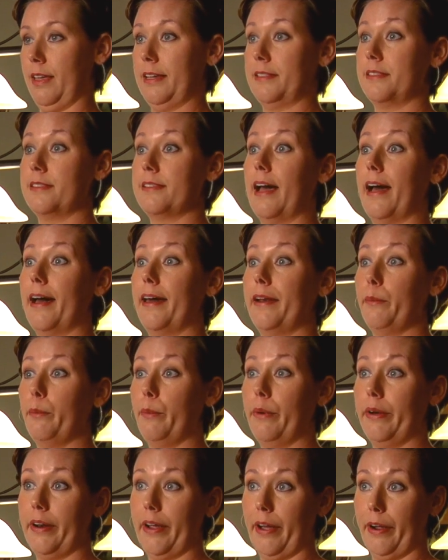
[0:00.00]
That's kind of
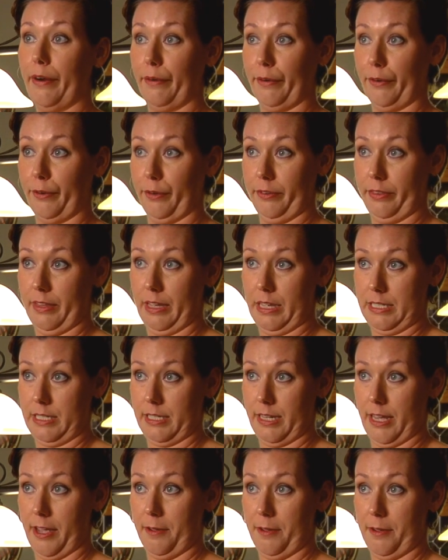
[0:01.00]
what I heard
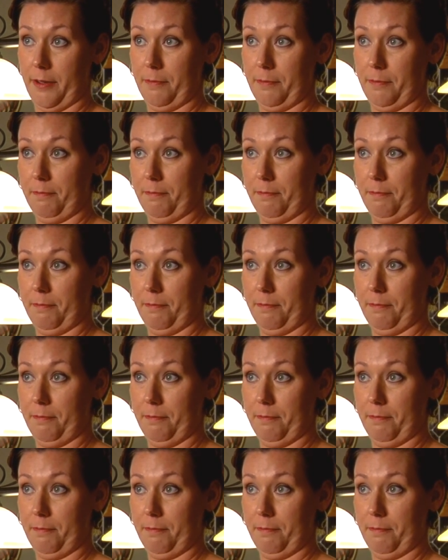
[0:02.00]
that day.